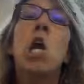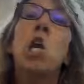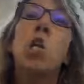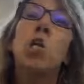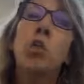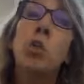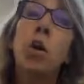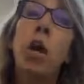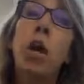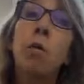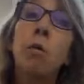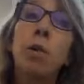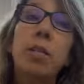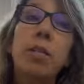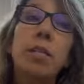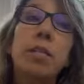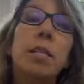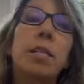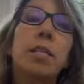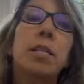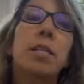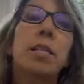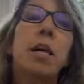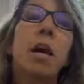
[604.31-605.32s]
So I will
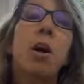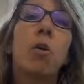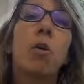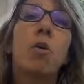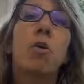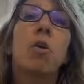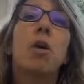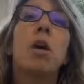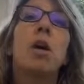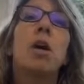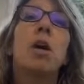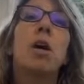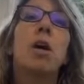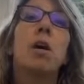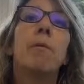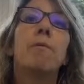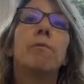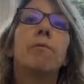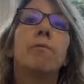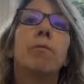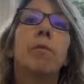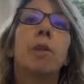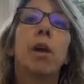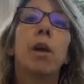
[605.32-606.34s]
sit down
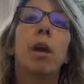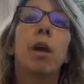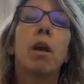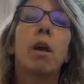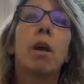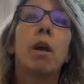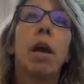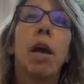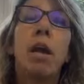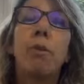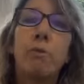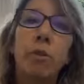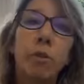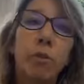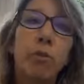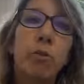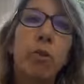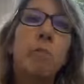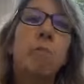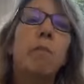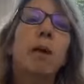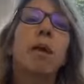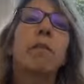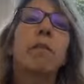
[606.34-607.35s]
every 3
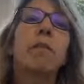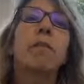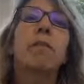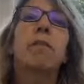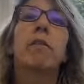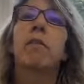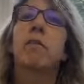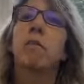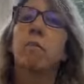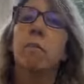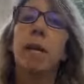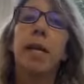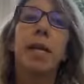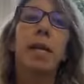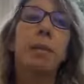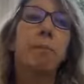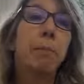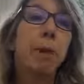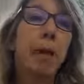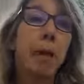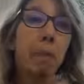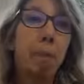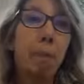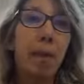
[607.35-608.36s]
months, make a
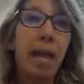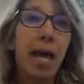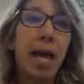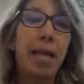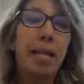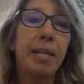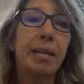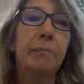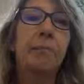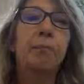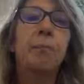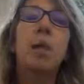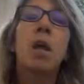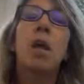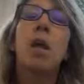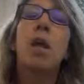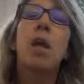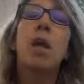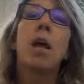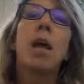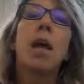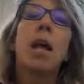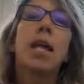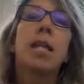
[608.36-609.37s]
big plan.
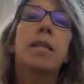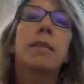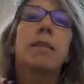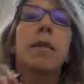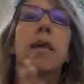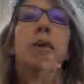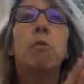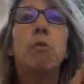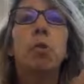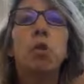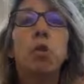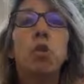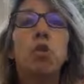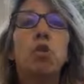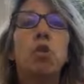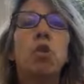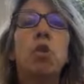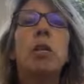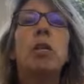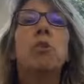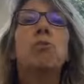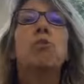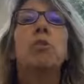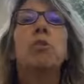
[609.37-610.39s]
And I will
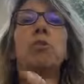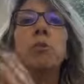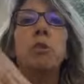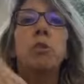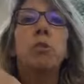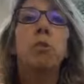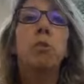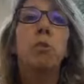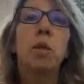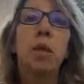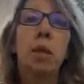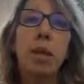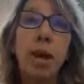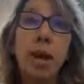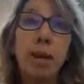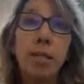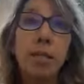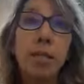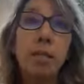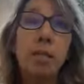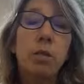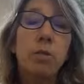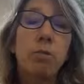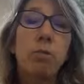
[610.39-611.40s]
usually review the
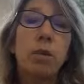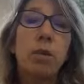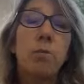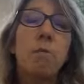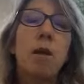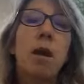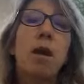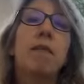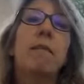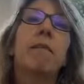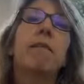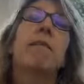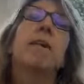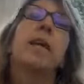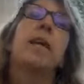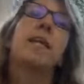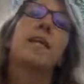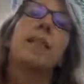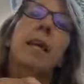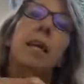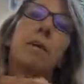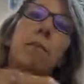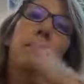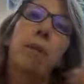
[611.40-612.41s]
last 3 months and
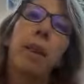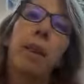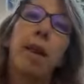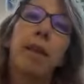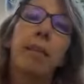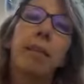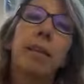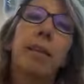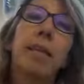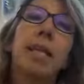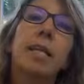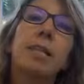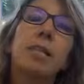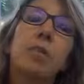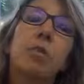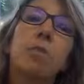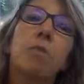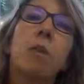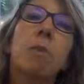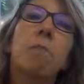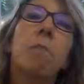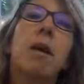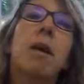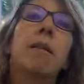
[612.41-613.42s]
then plan the next
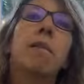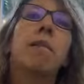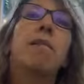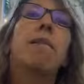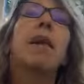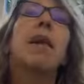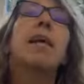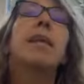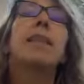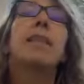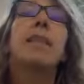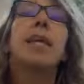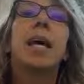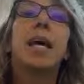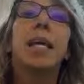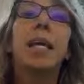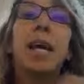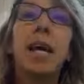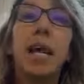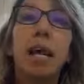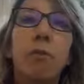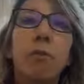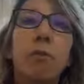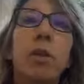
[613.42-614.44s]
3 months. And then
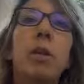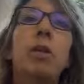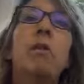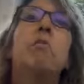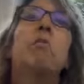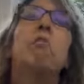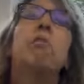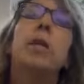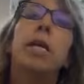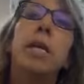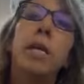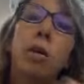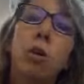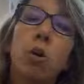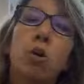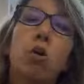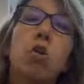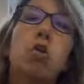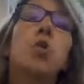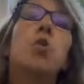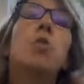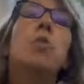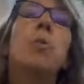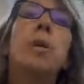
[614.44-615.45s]
every week or
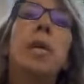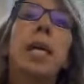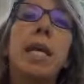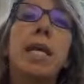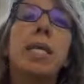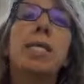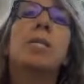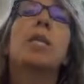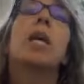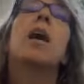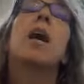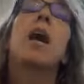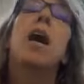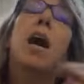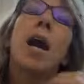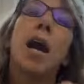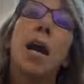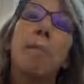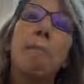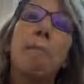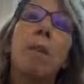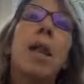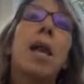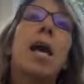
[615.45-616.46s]
2 weeks, I
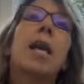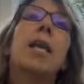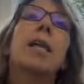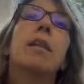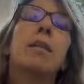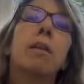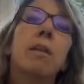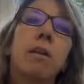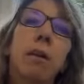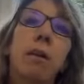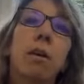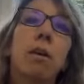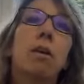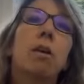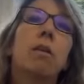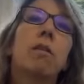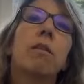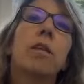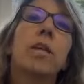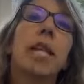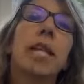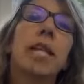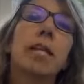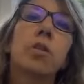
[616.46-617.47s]
plan the
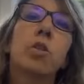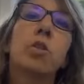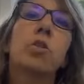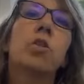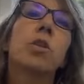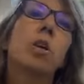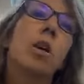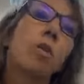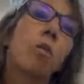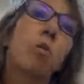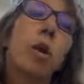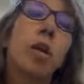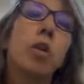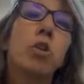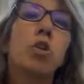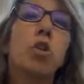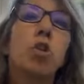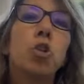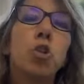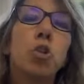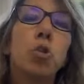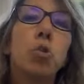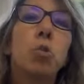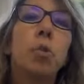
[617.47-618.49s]
next 1 to
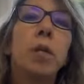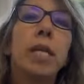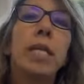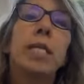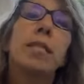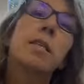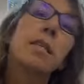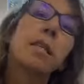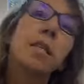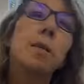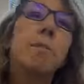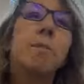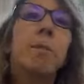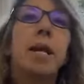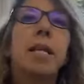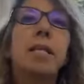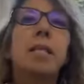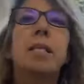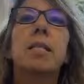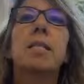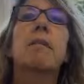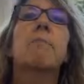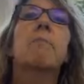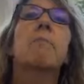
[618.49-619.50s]
2 weeks. It
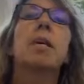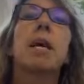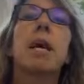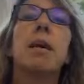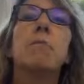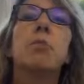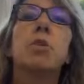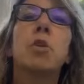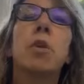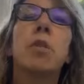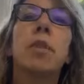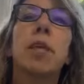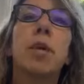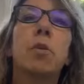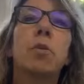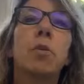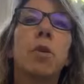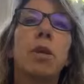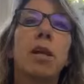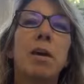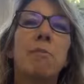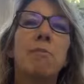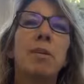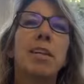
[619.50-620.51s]
depends sometimes on that
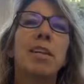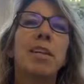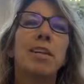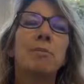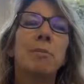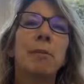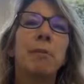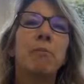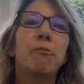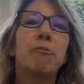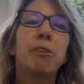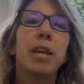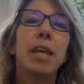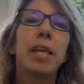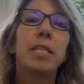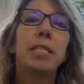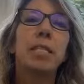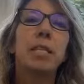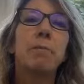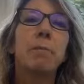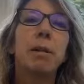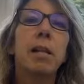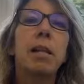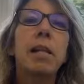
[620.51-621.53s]
one. I'm a little bit
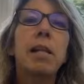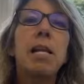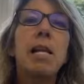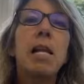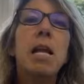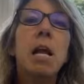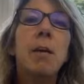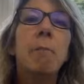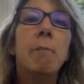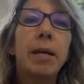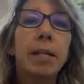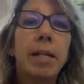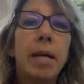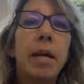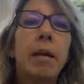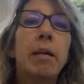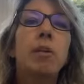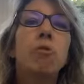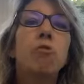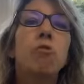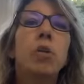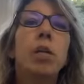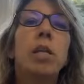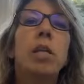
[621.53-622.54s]
flexible, but I
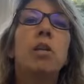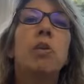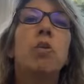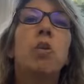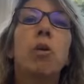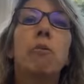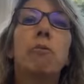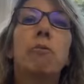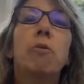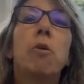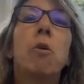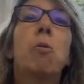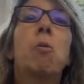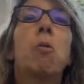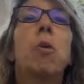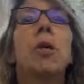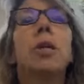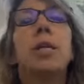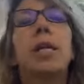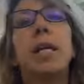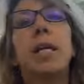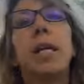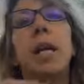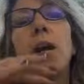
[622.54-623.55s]
really look forward,
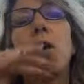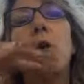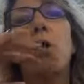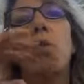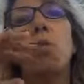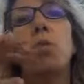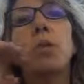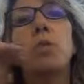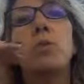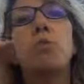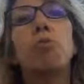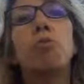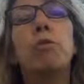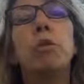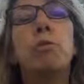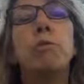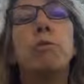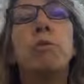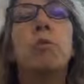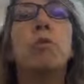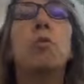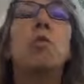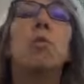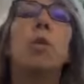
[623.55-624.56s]
and I always
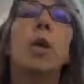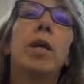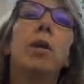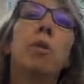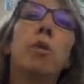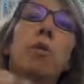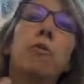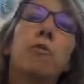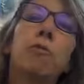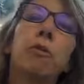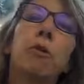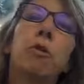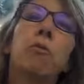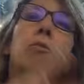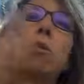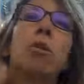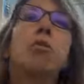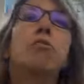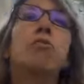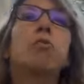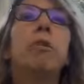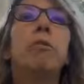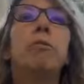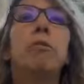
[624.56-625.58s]
review and look forward,
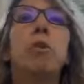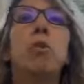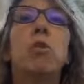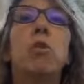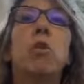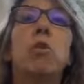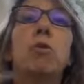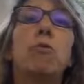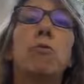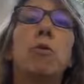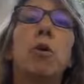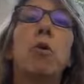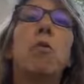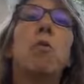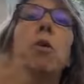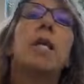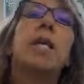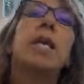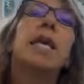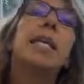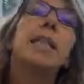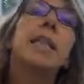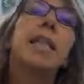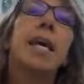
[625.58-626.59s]
review, look forward.
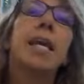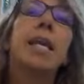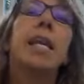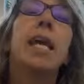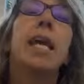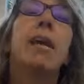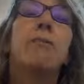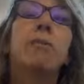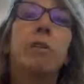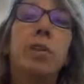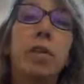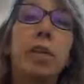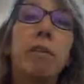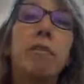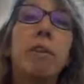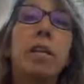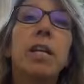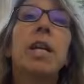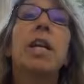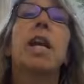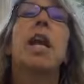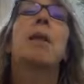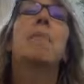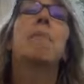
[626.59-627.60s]
And then every
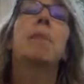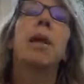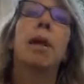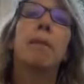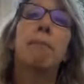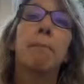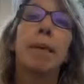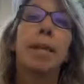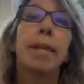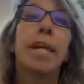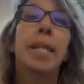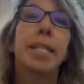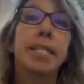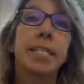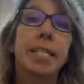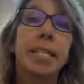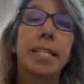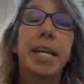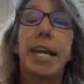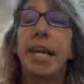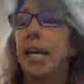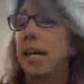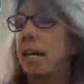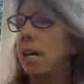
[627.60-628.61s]
evening I plan my next
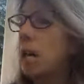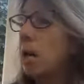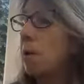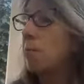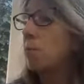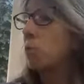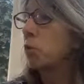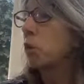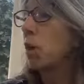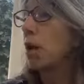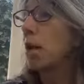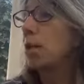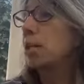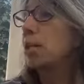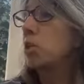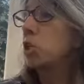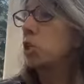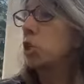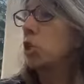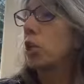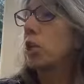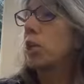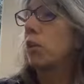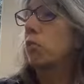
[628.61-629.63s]
day. So I
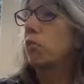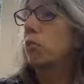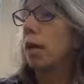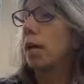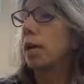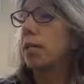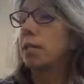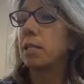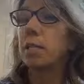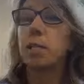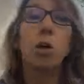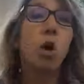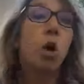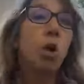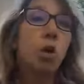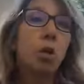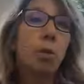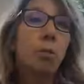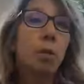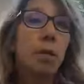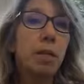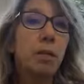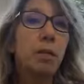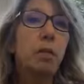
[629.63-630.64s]
literally write it on a
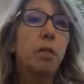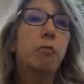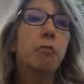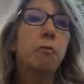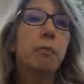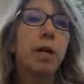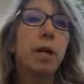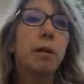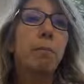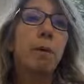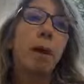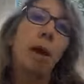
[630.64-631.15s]
piece of paper.